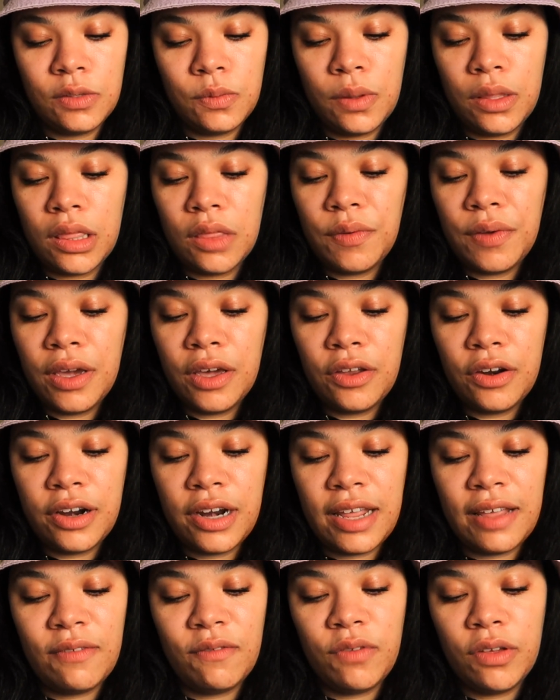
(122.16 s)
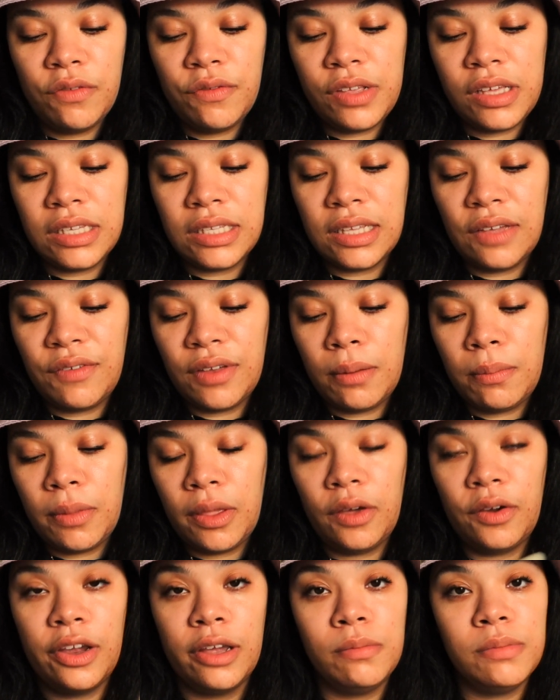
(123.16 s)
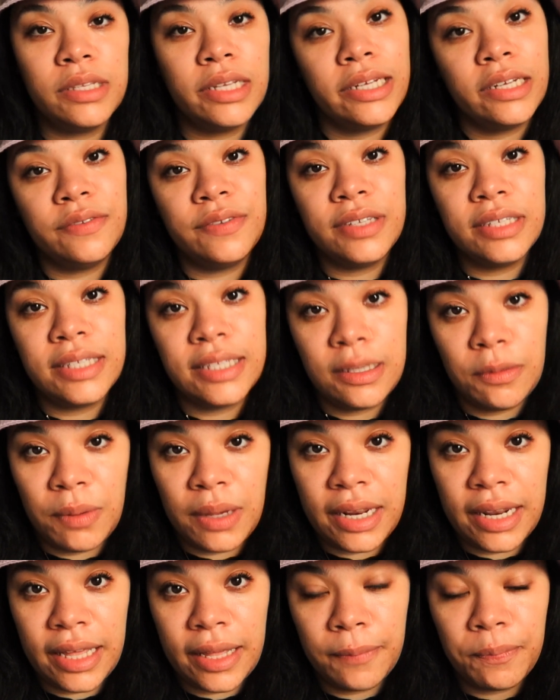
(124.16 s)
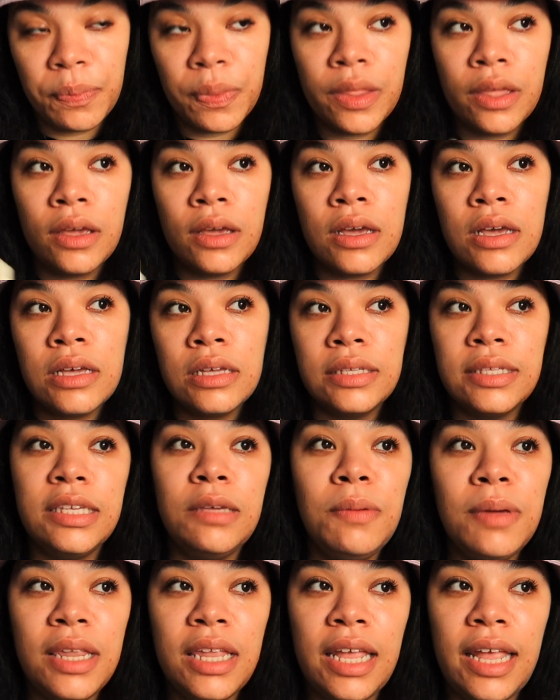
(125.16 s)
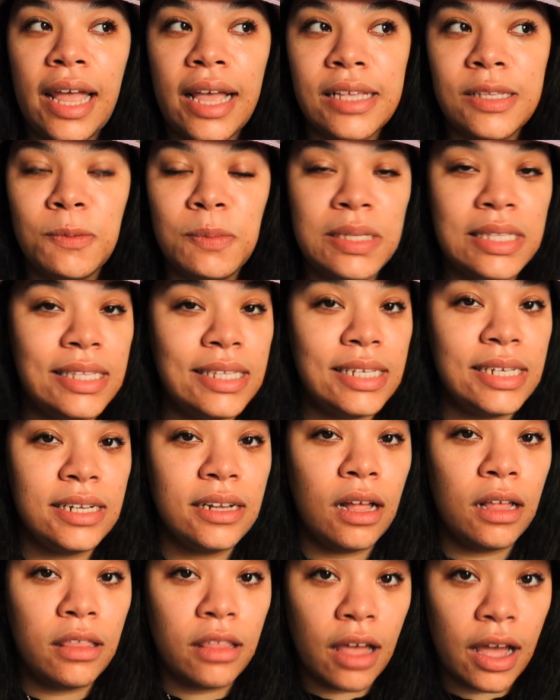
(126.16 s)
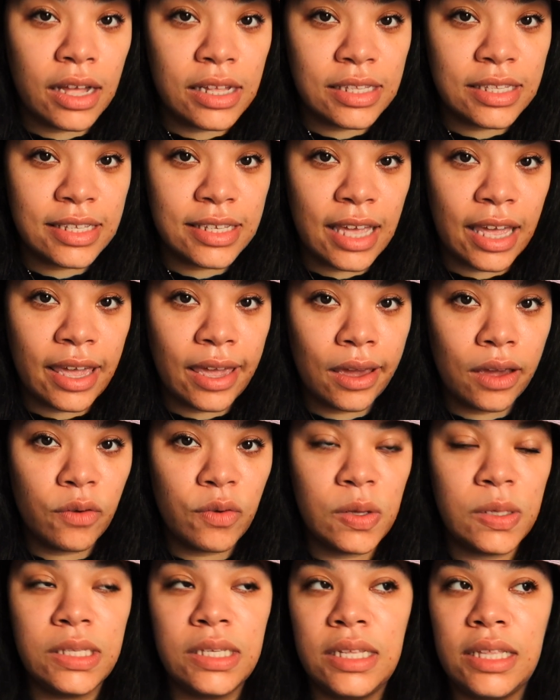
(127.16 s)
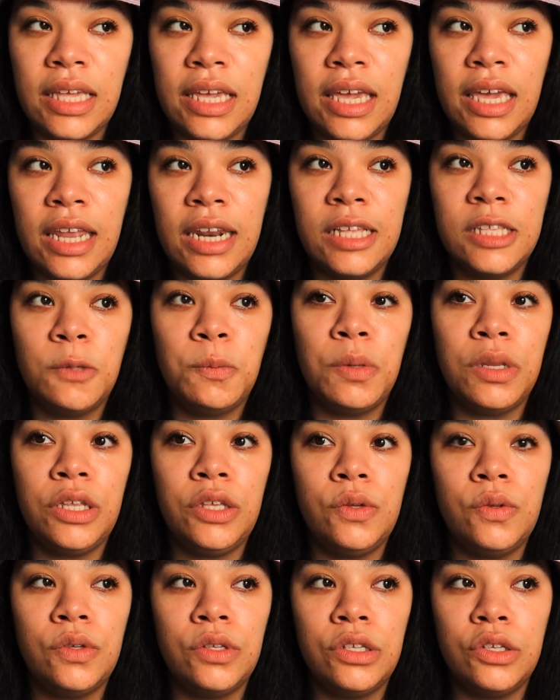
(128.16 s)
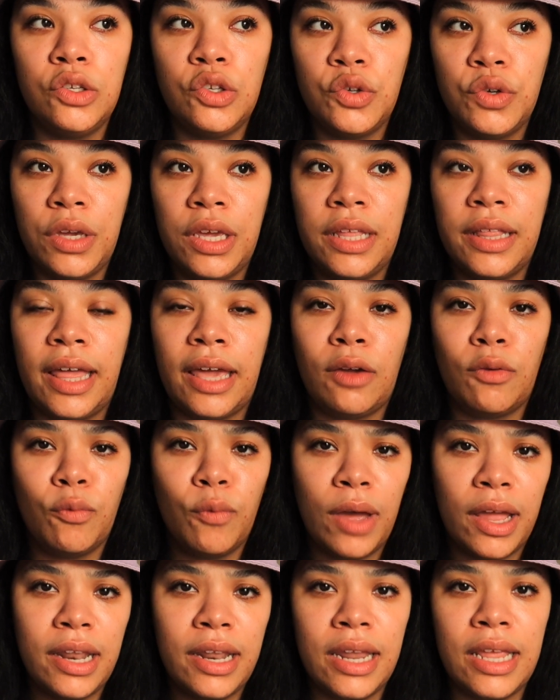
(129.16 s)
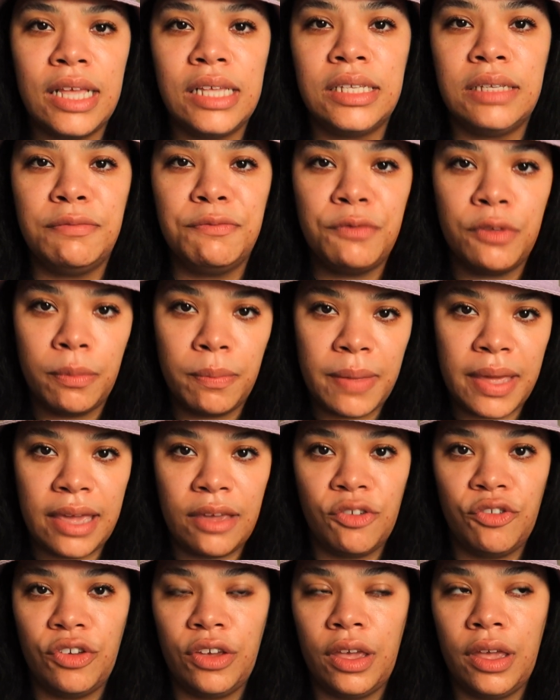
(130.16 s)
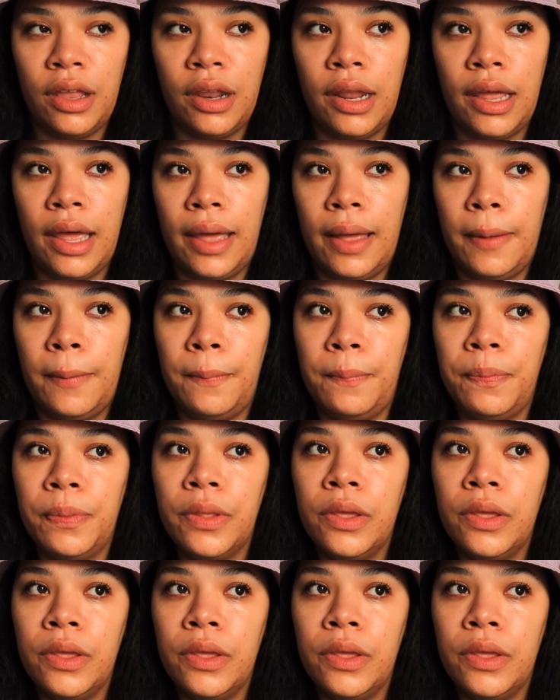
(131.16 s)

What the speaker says: with 357 milligrams of CBD. CBD has been seen a lot in skincare recently, and it's been used to treat redness, inflammation,